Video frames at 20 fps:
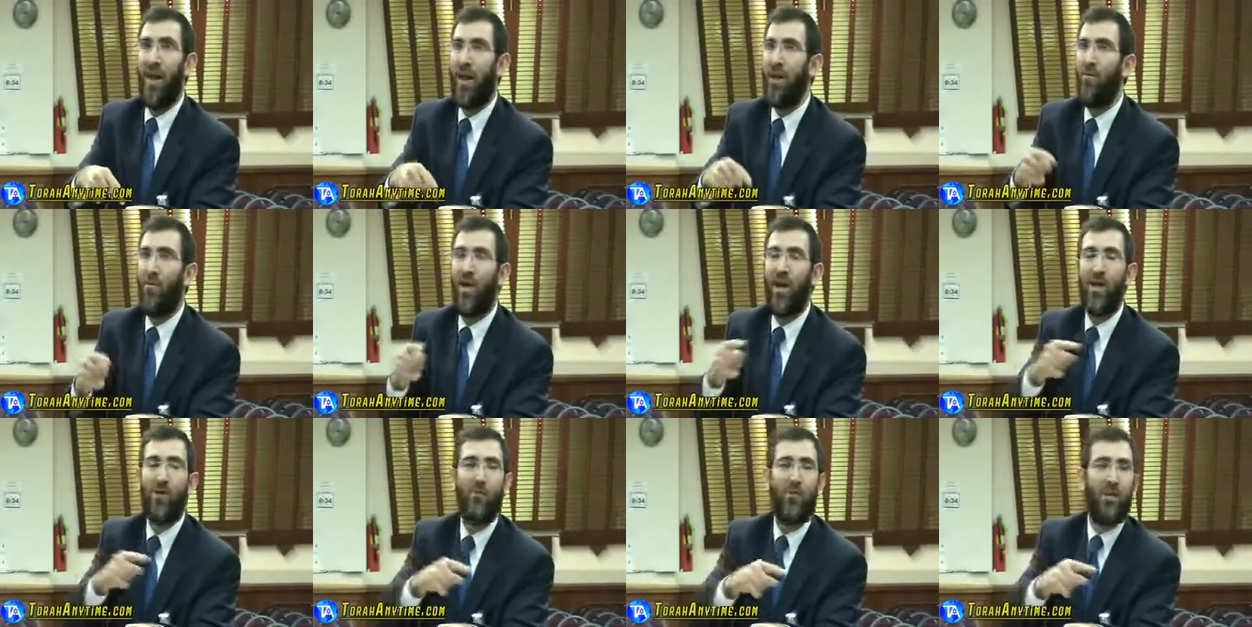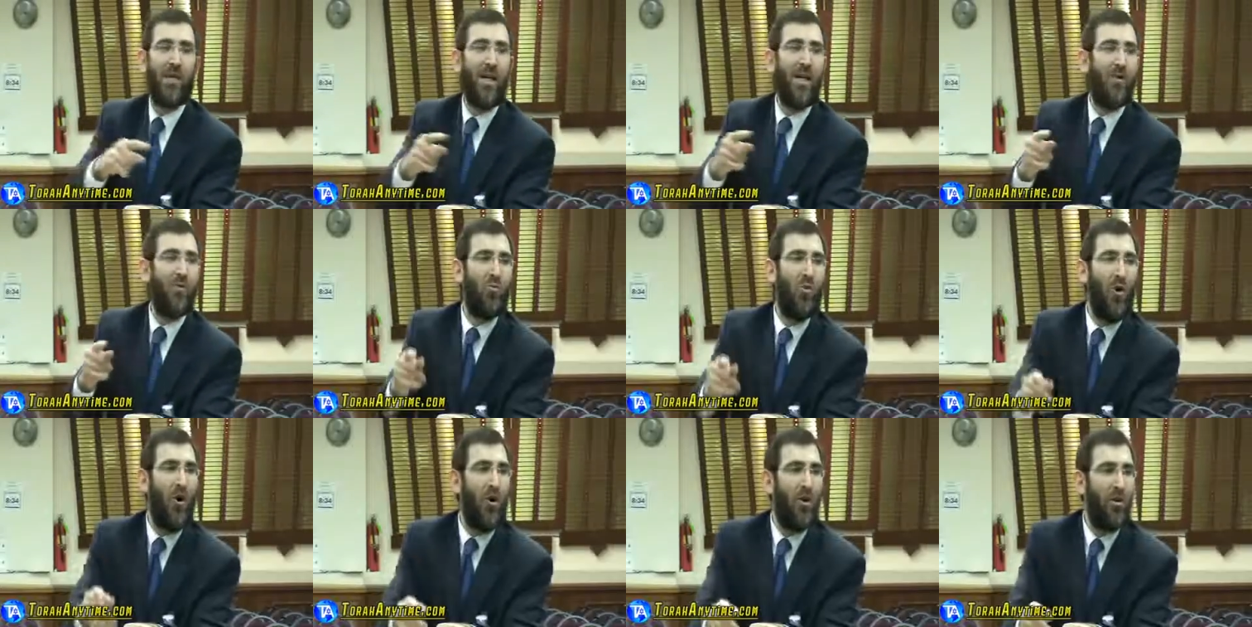anyone else would say
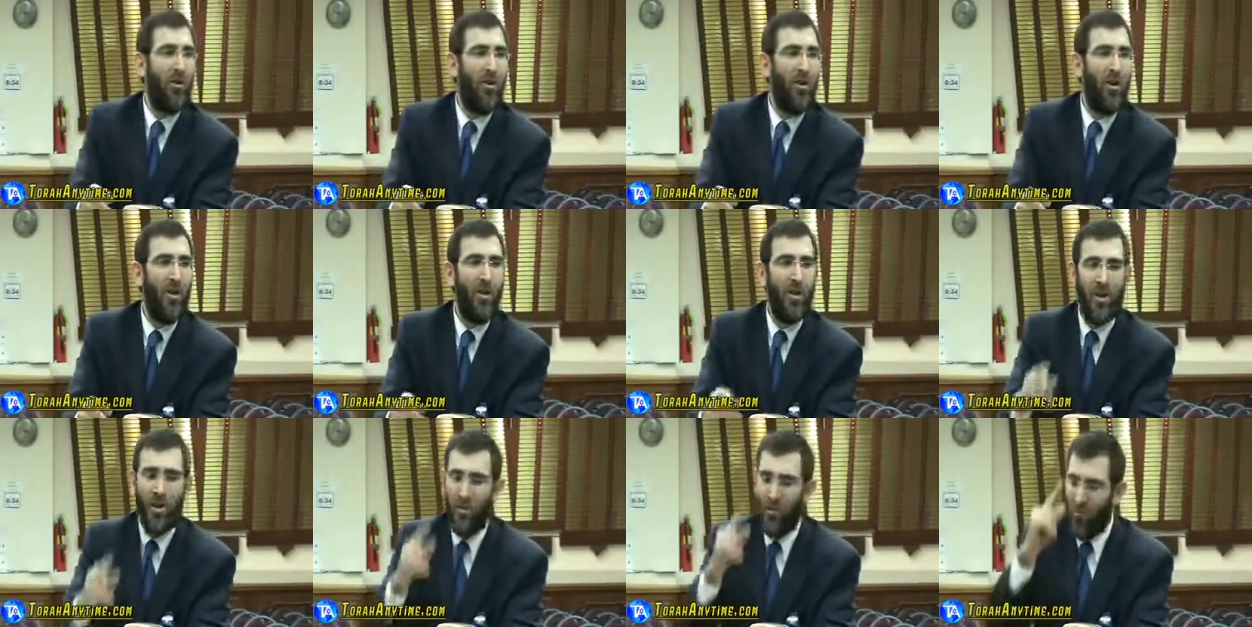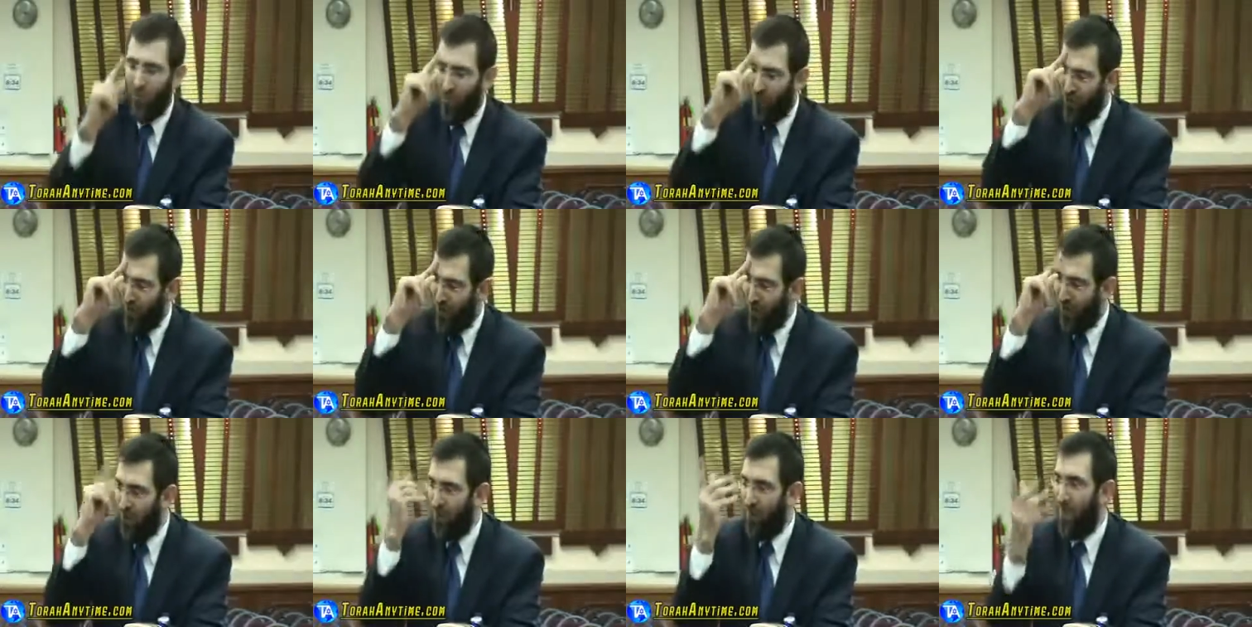is wrong, you know what we're
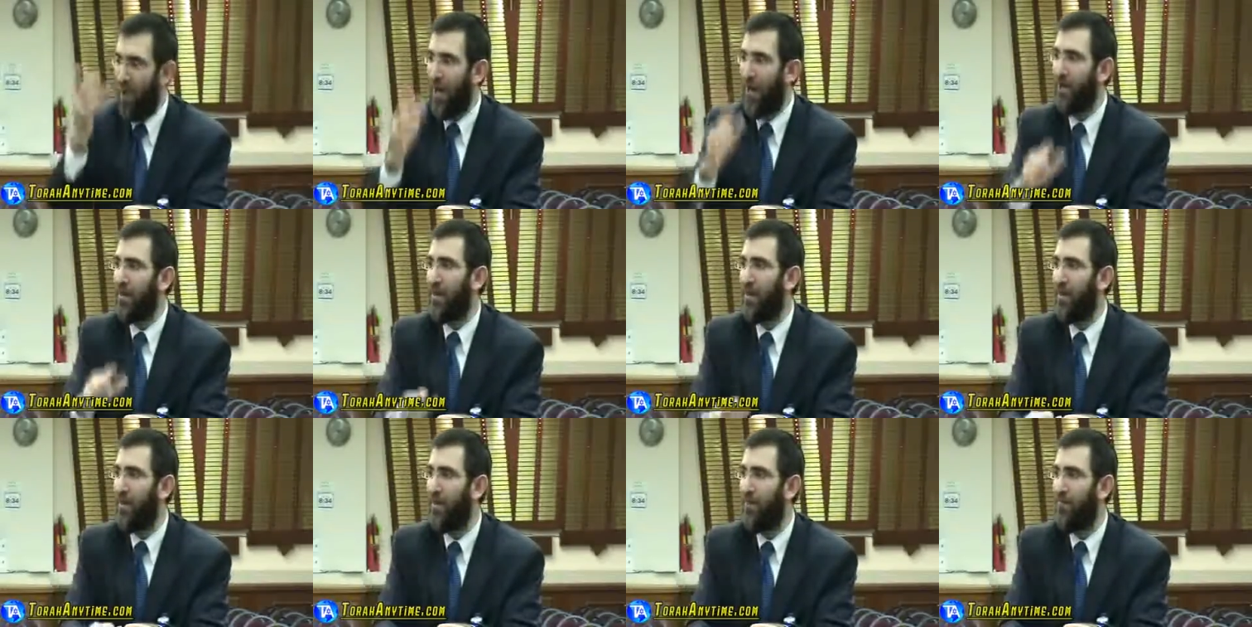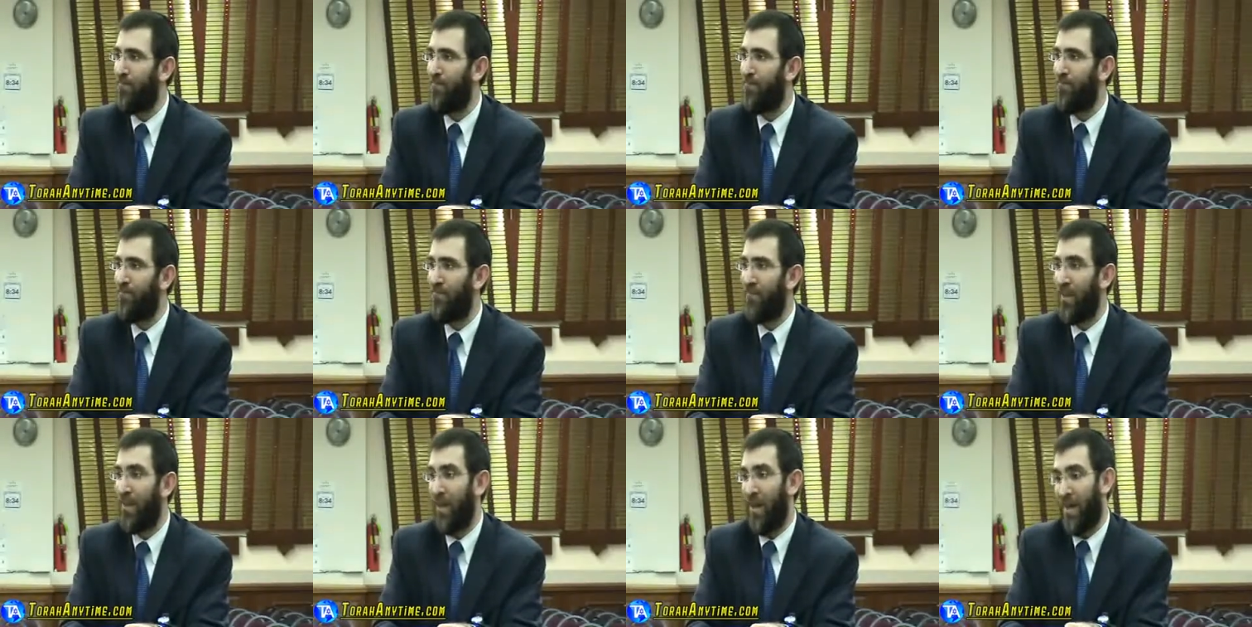thinking in our mind?
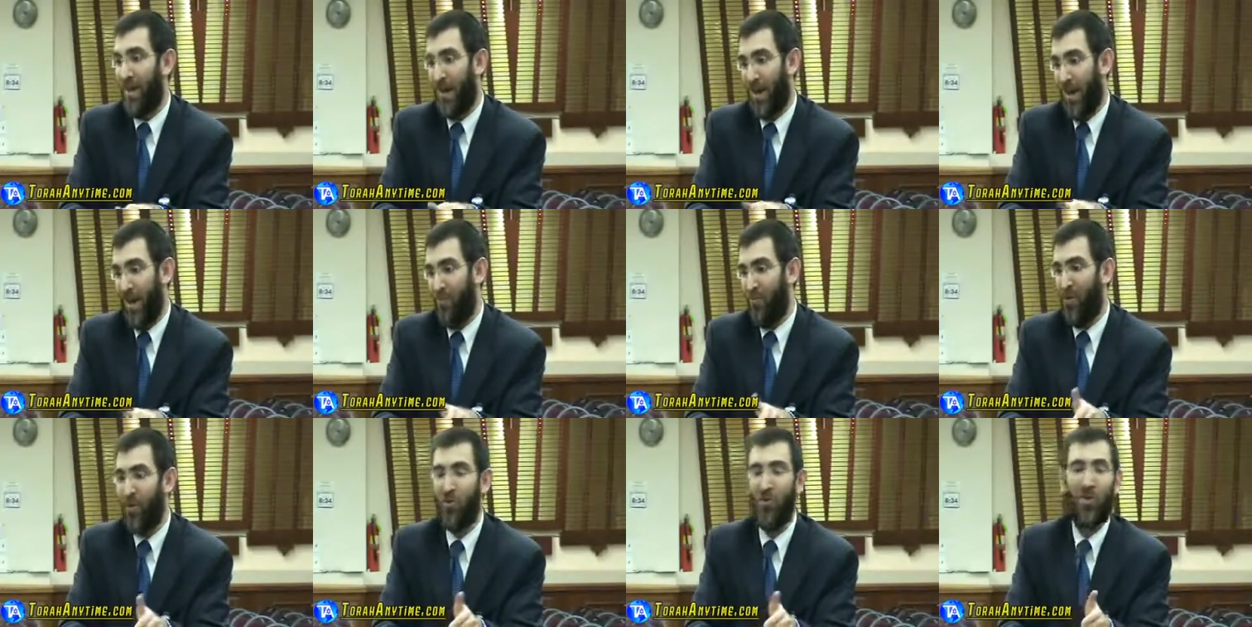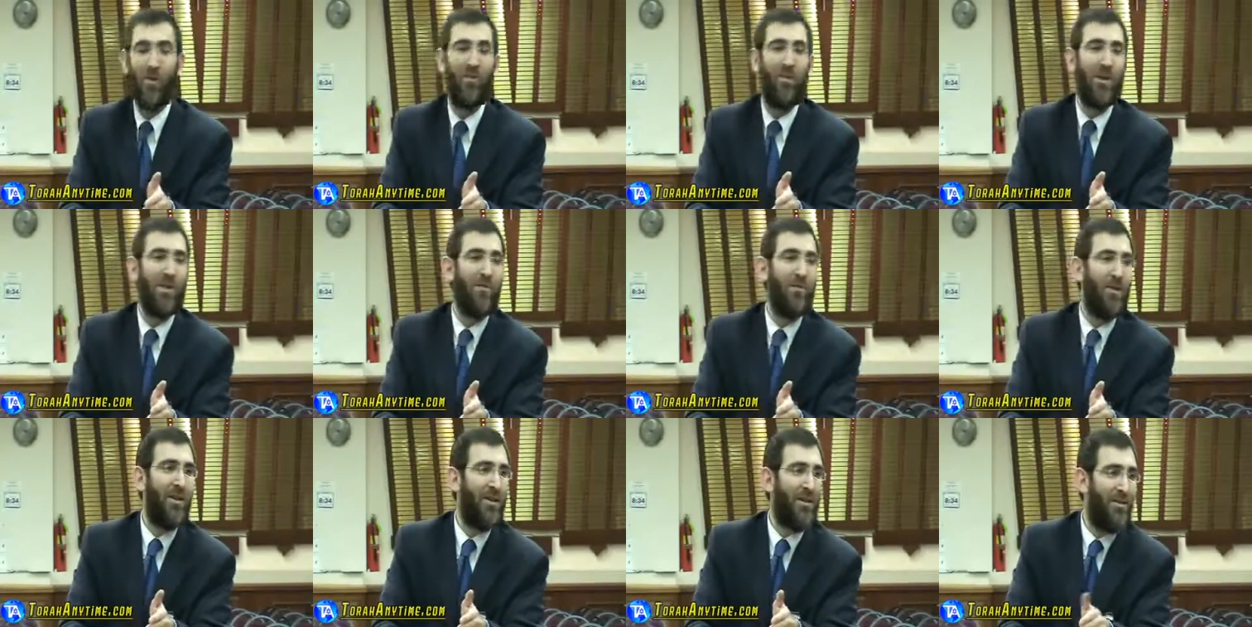I'm really doing a
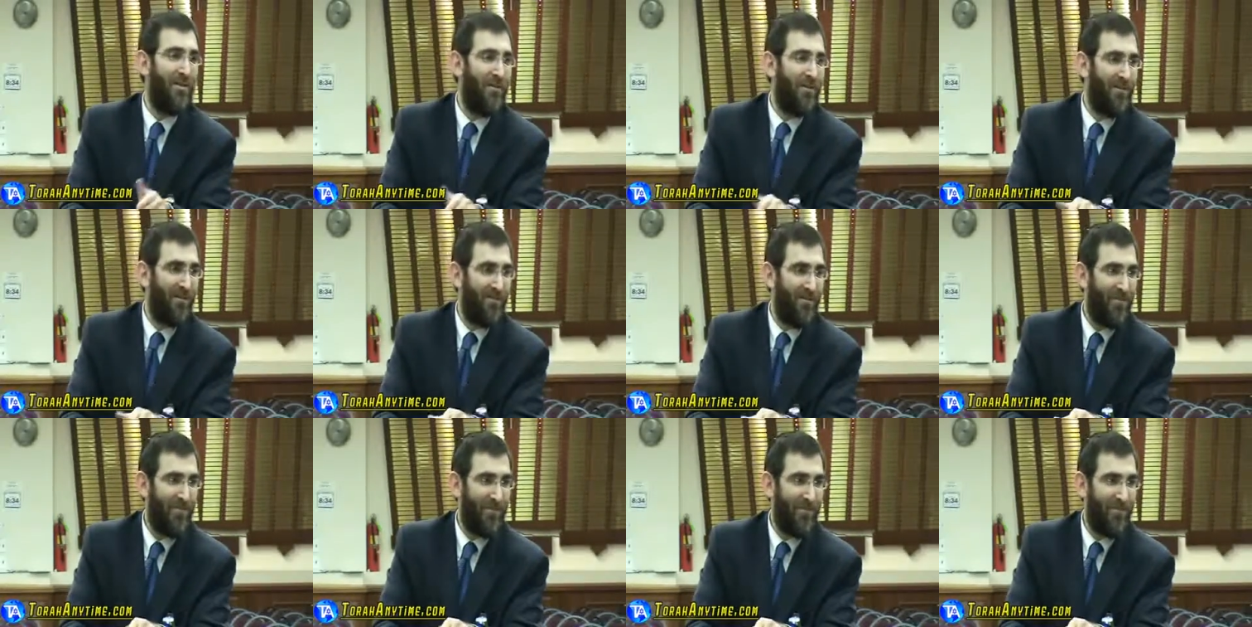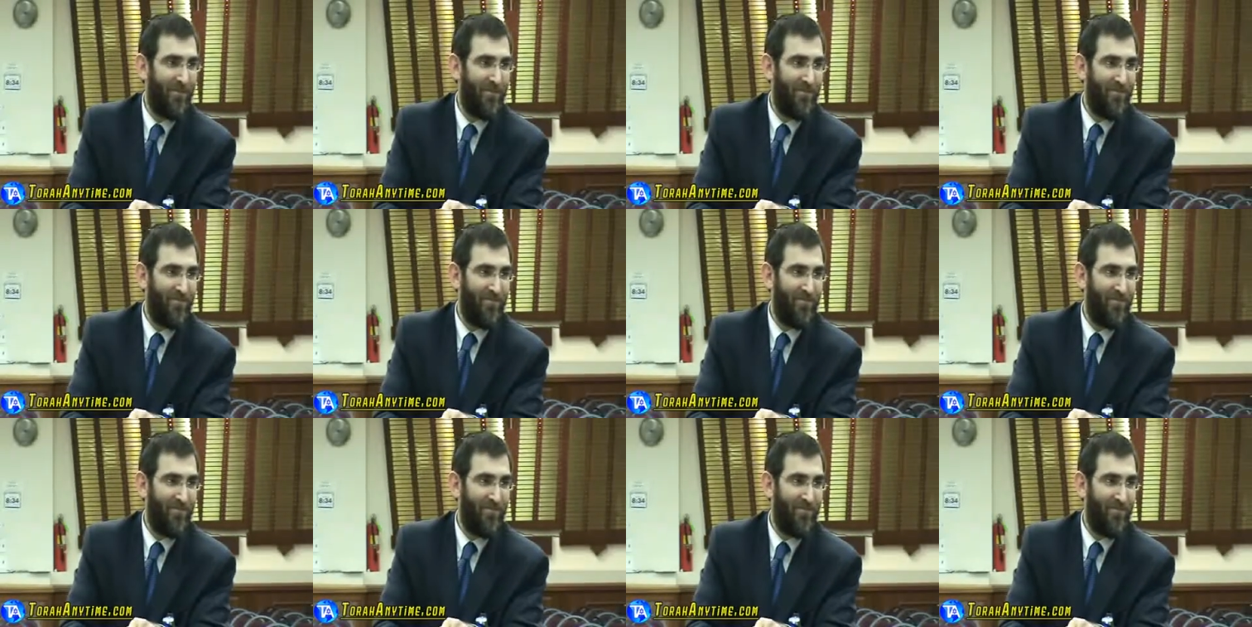mitzvah.